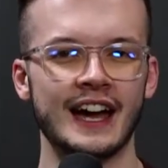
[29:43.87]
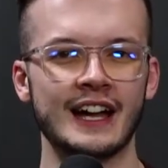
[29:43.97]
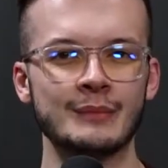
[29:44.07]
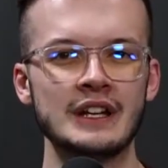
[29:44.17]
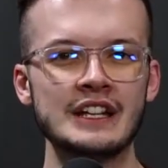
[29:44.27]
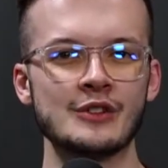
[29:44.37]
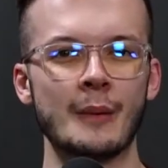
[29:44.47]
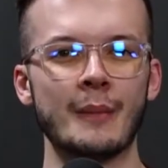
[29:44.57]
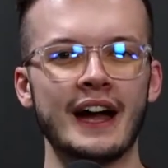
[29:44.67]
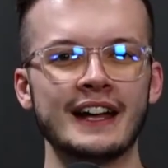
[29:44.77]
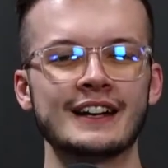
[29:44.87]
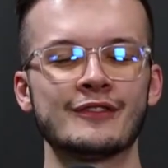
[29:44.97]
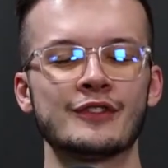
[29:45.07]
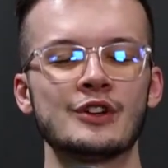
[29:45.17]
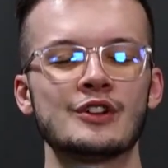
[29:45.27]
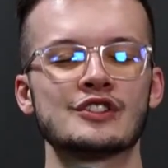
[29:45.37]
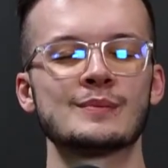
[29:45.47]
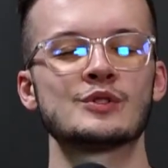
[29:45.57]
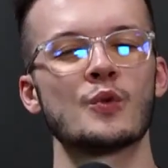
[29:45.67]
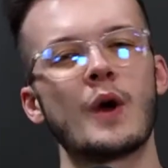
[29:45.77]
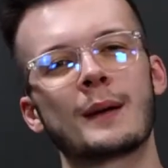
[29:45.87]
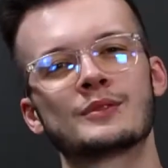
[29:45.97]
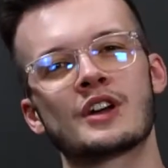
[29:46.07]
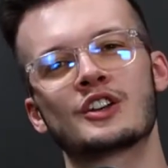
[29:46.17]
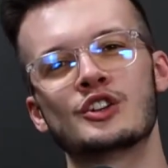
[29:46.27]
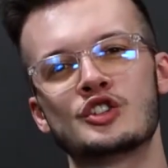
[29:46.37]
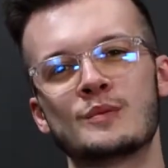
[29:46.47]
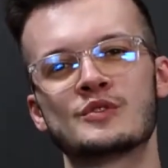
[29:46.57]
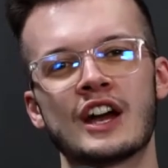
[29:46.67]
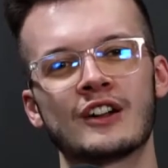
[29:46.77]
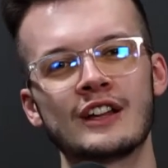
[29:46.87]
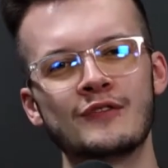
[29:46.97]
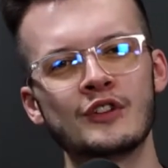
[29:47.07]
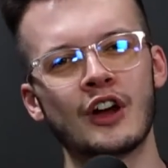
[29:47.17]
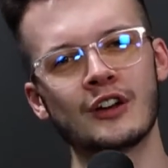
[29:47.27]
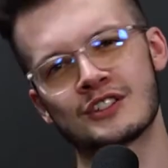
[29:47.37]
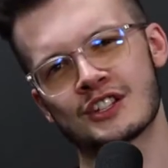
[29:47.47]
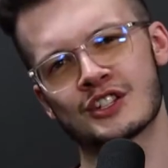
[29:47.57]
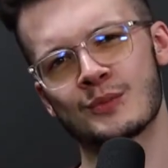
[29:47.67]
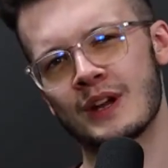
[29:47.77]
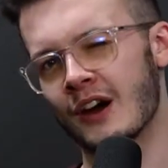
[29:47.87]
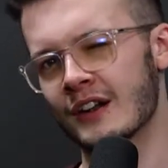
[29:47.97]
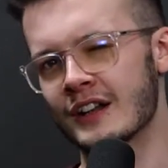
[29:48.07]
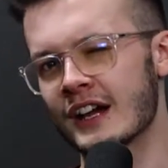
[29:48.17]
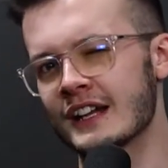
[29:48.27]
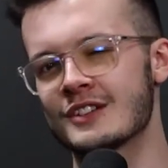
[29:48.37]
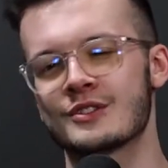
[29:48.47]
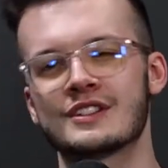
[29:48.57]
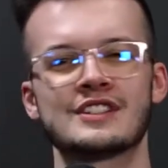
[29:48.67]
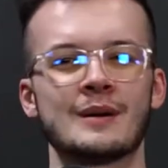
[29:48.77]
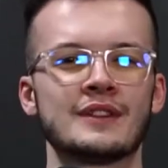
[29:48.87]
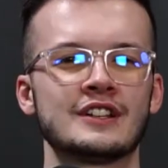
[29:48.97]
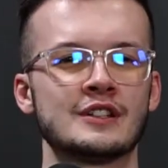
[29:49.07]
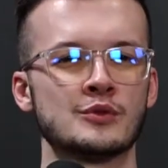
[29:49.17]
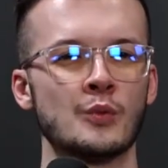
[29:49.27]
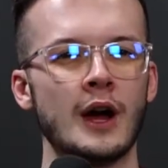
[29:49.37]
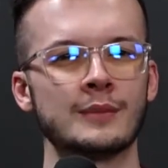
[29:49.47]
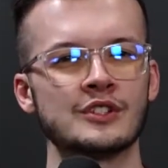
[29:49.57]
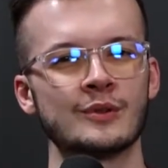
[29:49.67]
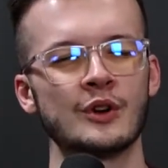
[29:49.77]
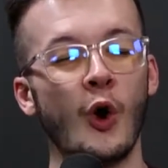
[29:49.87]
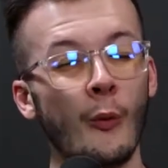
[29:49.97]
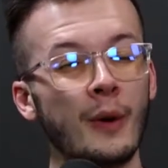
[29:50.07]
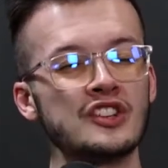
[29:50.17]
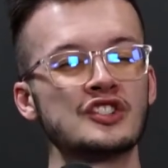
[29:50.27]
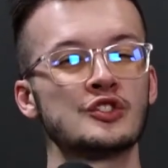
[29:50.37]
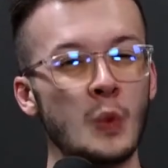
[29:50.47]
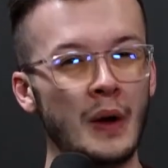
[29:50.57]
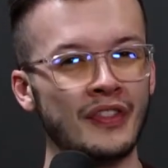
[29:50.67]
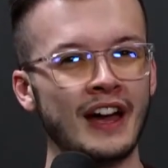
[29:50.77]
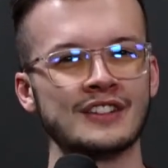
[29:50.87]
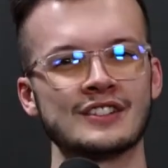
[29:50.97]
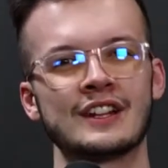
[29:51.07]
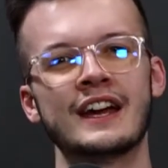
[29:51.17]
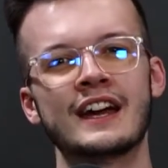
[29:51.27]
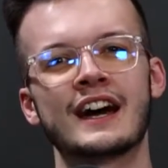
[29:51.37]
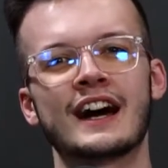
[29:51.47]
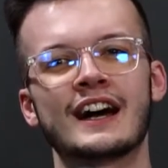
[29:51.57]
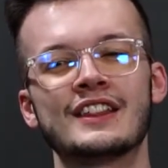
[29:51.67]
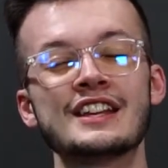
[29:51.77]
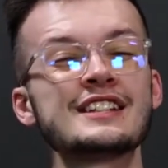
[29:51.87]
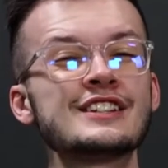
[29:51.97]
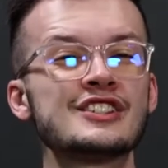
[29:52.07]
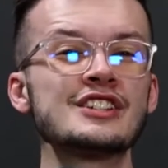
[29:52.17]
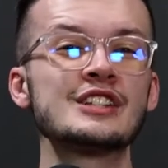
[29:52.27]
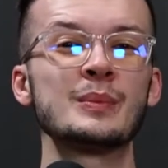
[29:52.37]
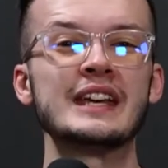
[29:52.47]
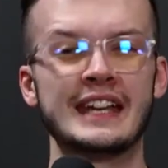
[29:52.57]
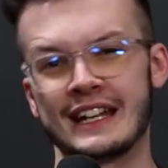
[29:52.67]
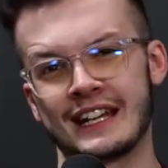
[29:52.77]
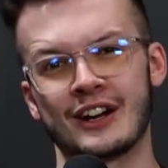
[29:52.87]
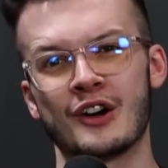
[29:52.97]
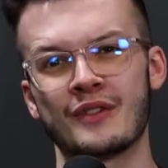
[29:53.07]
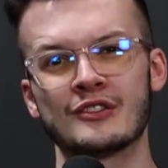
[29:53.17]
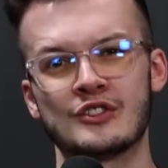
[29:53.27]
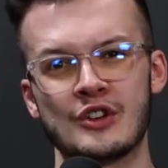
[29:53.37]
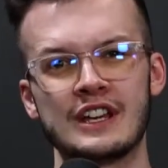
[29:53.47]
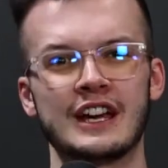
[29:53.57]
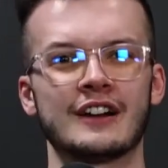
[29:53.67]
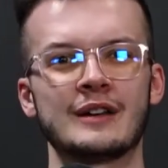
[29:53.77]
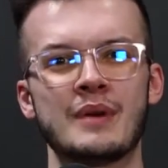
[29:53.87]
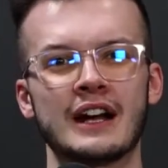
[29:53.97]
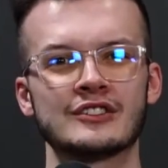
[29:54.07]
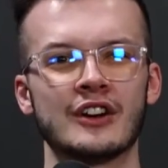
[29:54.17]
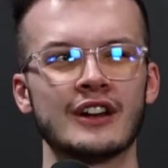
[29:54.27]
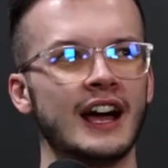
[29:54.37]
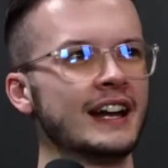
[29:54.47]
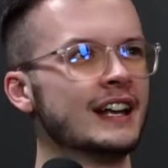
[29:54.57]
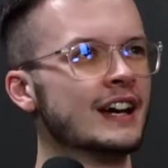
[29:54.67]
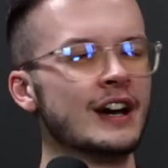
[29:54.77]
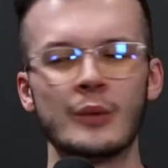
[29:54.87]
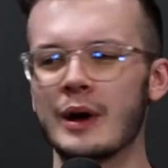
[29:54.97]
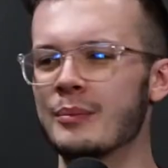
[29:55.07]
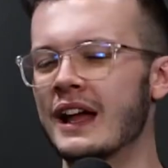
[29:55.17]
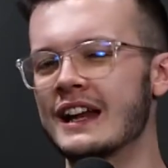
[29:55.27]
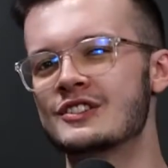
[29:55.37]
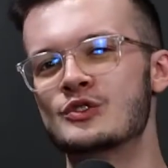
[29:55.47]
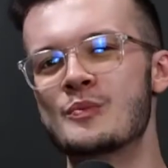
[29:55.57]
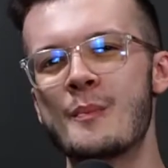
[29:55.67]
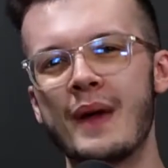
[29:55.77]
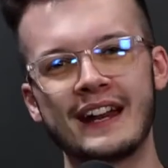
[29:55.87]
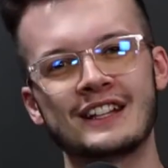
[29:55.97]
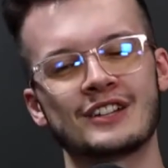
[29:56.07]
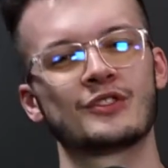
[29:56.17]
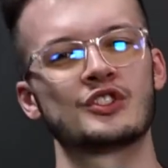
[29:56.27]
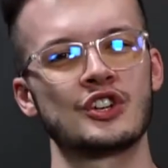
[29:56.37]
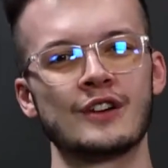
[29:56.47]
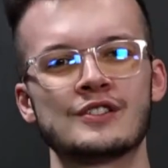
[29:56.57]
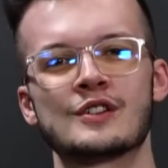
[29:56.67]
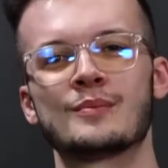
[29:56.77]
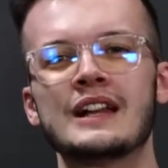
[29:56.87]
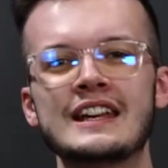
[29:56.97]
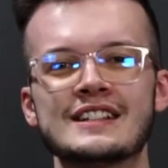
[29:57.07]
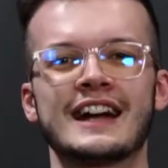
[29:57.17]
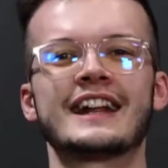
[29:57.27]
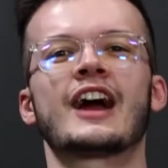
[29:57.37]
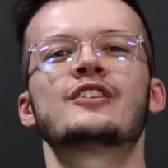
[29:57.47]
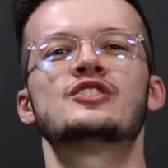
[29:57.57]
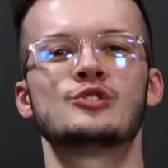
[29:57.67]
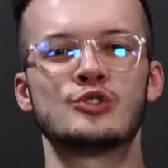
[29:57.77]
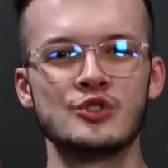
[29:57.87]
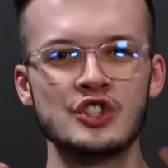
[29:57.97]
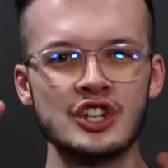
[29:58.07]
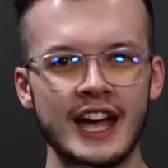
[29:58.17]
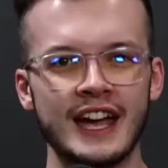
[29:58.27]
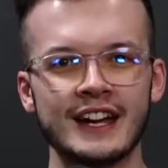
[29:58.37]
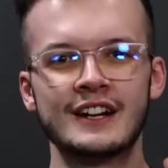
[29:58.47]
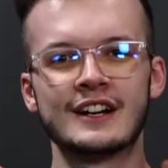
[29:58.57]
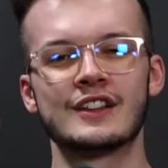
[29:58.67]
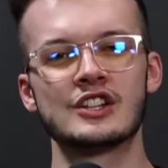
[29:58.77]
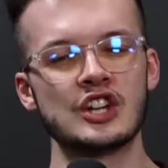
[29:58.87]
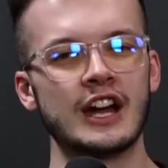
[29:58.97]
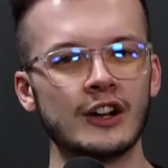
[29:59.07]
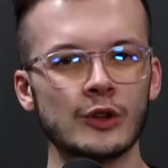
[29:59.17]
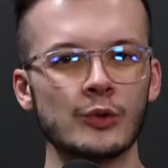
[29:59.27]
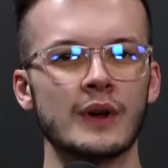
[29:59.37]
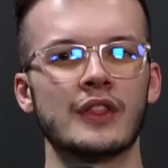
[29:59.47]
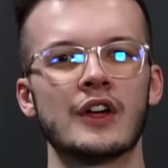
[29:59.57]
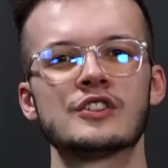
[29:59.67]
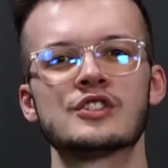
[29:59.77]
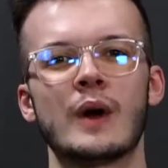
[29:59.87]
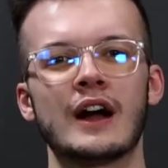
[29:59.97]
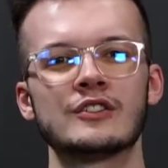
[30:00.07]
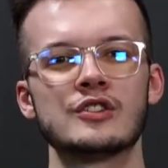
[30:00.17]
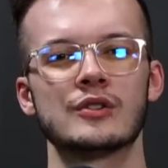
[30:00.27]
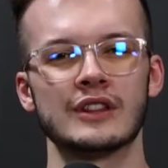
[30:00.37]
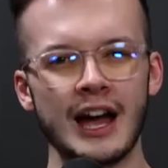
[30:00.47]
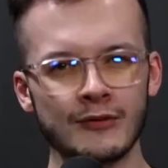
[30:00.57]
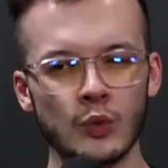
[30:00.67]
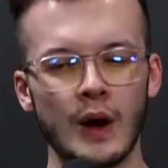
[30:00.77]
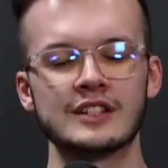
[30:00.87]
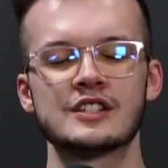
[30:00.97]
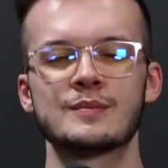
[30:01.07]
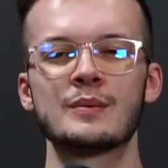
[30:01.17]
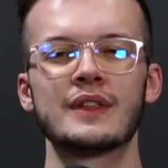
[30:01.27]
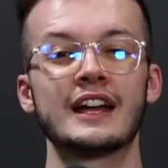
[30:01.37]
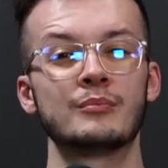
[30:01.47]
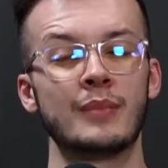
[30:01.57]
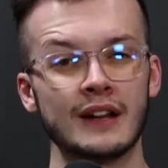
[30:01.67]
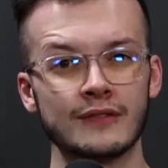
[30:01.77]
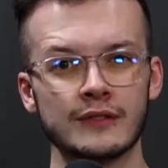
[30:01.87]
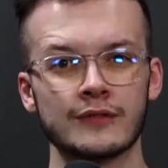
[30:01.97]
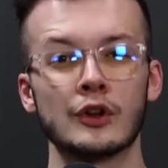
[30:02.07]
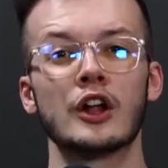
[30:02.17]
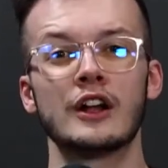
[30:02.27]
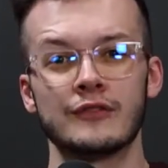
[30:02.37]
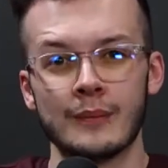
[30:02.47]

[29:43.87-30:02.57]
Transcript: Please, a reminder for you to subscribe to our YouTube channel. If you notice, we are 900 and something subscribers, so we're almost to 1,000. This is just the beginning of our journey here on Impact Online. We are planning to do many different shows, so please, I encourage you to share the channel with those around you, your loved ones, people that can benefit not only from